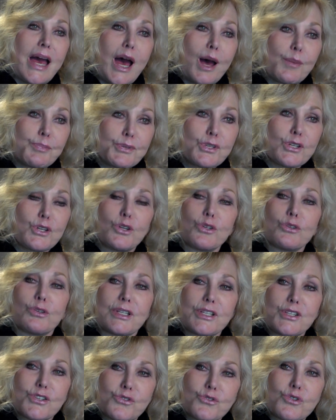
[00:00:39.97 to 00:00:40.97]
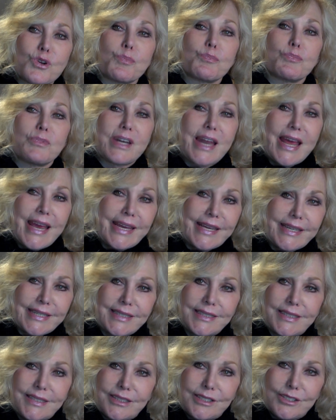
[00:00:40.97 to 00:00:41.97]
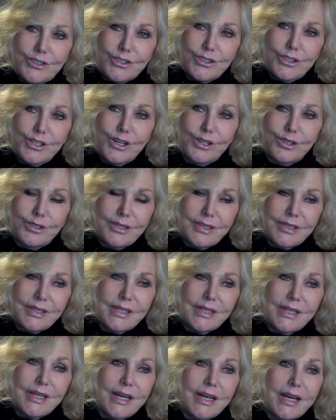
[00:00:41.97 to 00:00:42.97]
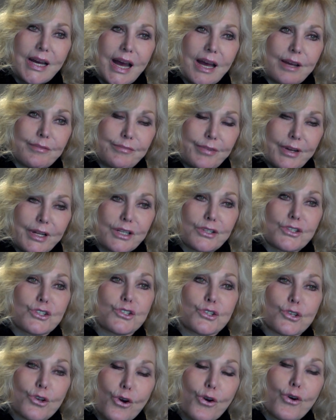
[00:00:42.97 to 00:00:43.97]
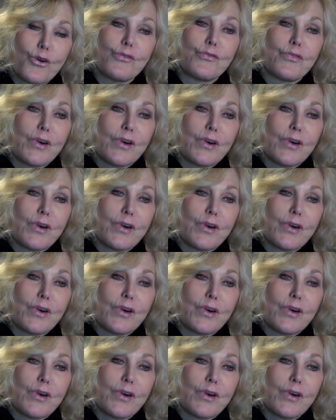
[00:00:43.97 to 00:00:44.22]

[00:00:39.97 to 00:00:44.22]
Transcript: absolutely stripped naked, do you know? I felt so